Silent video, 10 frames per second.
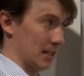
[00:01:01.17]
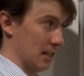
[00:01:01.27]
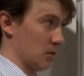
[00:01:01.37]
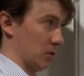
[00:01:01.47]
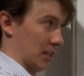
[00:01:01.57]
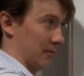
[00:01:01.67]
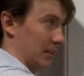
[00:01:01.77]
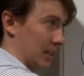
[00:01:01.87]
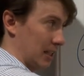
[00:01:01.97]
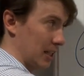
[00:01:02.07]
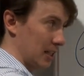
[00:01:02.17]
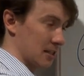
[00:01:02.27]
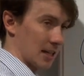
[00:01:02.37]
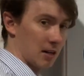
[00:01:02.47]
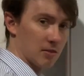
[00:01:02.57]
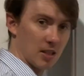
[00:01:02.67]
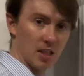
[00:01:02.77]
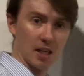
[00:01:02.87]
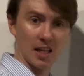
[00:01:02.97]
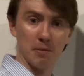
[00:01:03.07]
this, which have the E sound here,
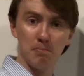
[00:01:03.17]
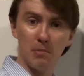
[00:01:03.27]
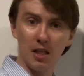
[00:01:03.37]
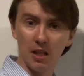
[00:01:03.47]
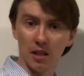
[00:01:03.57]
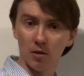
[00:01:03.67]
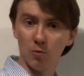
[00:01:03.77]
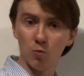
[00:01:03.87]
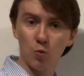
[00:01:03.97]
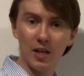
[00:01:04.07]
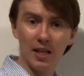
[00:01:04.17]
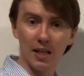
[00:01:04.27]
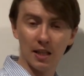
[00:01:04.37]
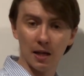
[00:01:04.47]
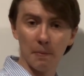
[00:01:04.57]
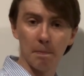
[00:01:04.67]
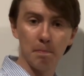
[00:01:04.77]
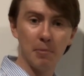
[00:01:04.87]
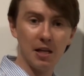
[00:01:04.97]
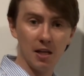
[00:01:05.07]
are like me, we,
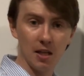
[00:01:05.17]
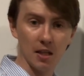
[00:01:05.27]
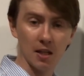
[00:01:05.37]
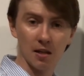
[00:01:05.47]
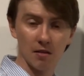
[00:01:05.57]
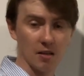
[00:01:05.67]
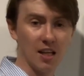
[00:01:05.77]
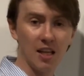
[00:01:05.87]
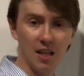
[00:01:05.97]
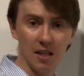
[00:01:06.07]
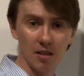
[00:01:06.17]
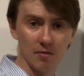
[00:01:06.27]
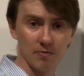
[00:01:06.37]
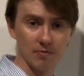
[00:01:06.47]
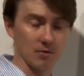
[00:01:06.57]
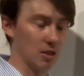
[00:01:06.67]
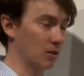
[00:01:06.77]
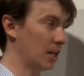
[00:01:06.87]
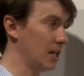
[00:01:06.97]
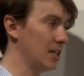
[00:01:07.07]
be, he.
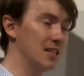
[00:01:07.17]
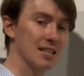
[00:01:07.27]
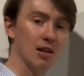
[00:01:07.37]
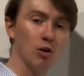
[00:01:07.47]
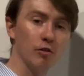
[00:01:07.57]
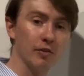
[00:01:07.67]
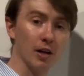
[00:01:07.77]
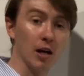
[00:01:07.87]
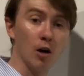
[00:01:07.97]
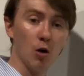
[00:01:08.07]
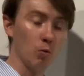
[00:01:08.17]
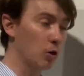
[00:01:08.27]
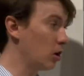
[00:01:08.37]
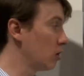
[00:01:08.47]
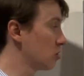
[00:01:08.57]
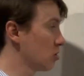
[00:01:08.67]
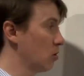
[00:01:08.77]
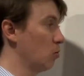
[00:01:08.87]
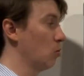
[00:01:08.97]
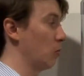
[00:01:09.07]
Okay, these are other words
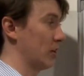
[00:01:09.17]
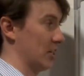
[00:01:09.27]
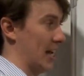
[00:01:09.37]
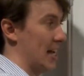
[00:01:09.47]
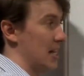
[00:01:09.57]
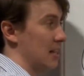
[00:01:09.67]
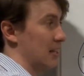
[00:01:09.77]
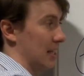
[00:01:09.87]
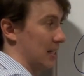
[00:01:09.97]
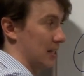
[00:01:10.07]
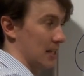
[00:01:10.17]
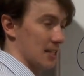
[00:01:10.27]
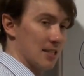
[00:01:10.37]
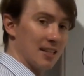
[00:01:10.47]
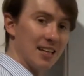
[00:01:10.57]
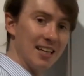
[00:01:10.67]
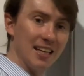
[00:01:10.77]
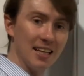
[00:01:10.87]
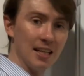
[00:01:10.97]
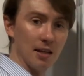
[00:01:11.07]
which end in this
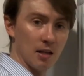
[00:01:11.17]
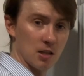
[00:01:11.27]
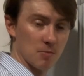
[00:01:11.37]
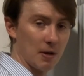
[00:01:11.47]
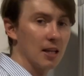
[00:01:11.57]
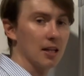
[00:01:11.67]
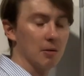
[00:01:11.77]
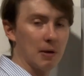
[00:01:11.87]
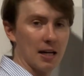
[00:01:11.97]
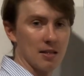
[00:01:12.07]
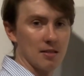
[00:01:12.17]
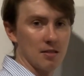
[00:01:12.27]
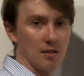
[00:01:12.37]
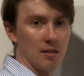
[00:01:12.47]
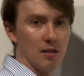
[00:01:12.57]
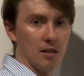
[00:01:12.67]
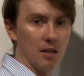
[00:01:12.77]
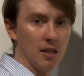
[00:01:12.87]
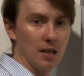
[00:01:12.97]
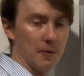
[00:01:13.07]
E spelling pattern
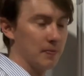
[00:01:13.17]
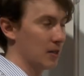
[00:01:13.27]
here.